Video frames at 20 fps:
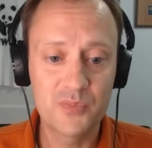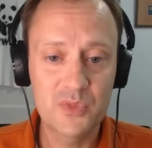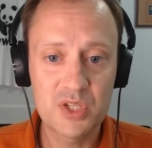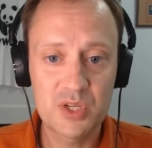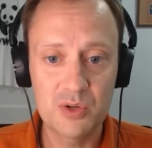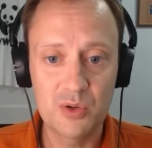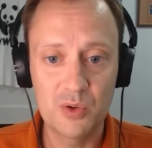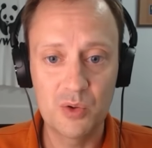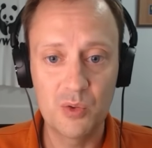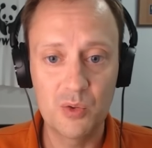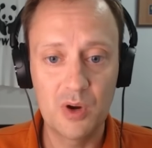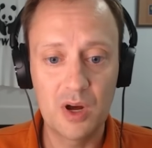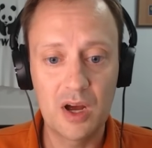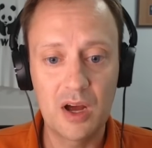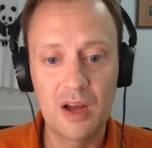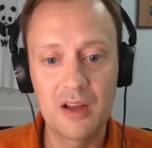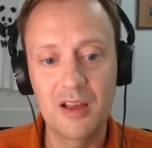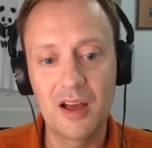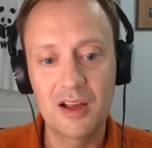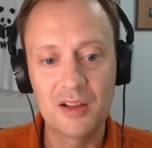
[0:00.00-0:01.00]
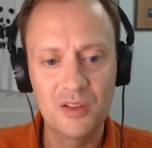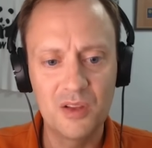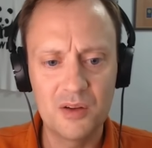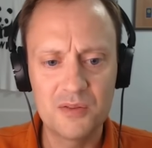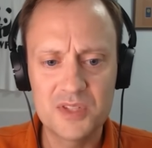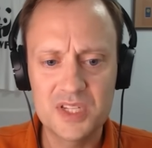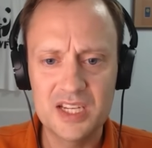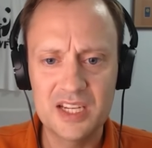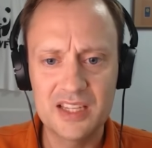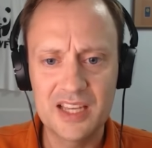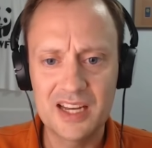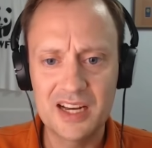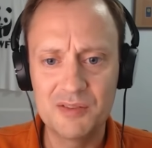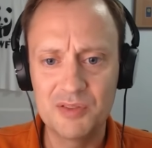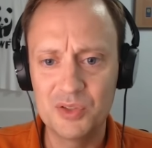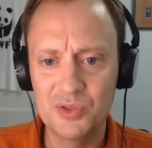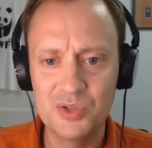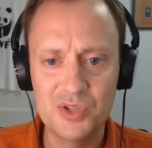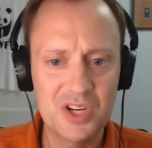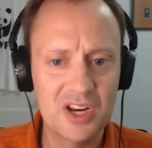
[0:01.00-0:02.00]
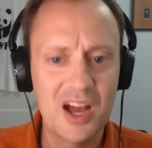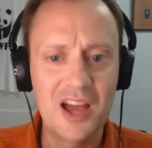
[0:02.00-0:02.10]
So I love seeing that evolution.